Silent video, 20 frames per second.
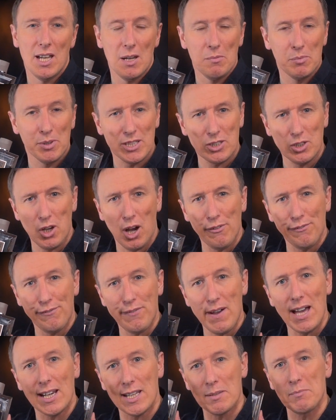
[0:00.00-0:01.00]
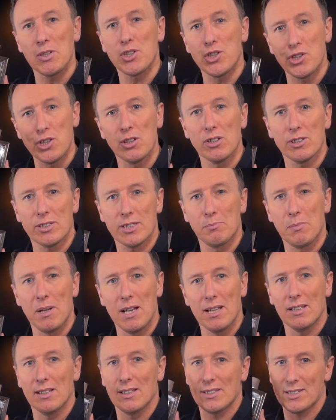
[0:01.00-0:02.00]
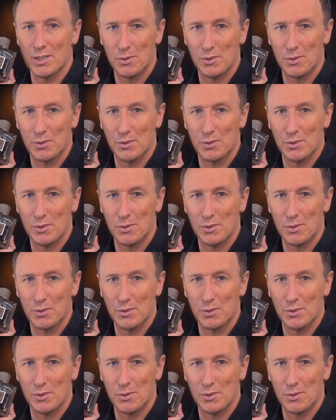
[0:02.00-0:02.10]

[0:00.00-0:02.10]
but it's got a fairly mature smell,